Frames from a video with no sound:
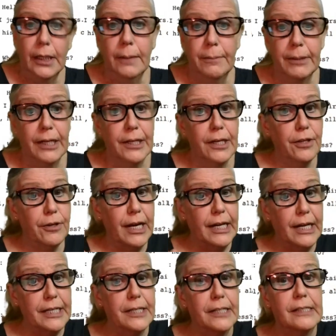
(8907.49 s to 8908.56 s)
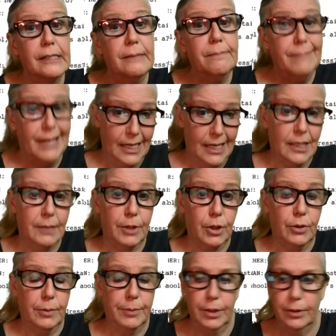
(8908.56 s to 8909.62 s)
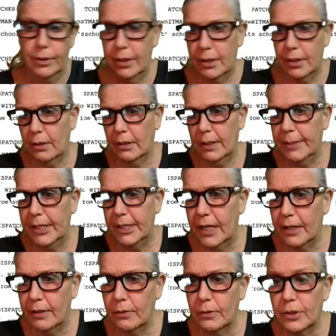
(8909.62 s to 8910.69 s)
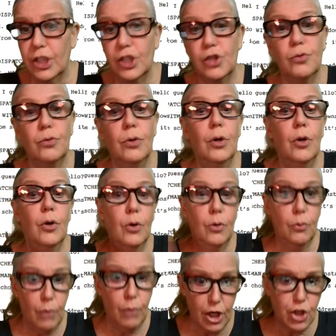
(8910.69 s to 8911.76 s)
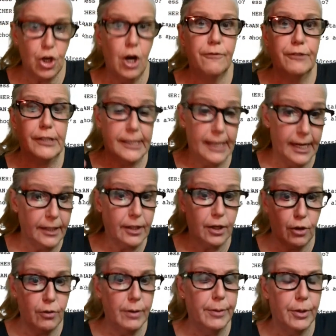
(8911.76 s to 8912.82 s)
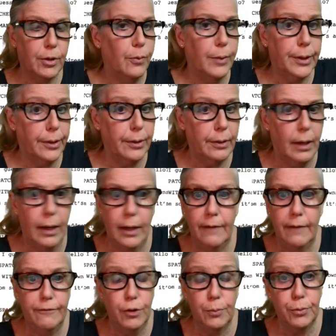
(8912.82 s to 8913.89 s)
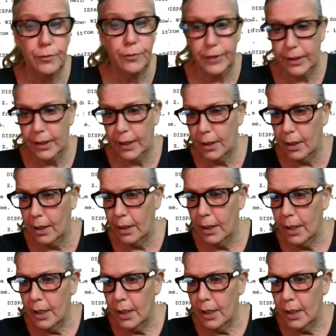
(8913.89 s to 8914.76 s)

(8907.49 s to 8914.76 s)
But on the other hand, it doesn't make them a criminal. So let me not just rush off to saying they're criminal when I have no proof that they are.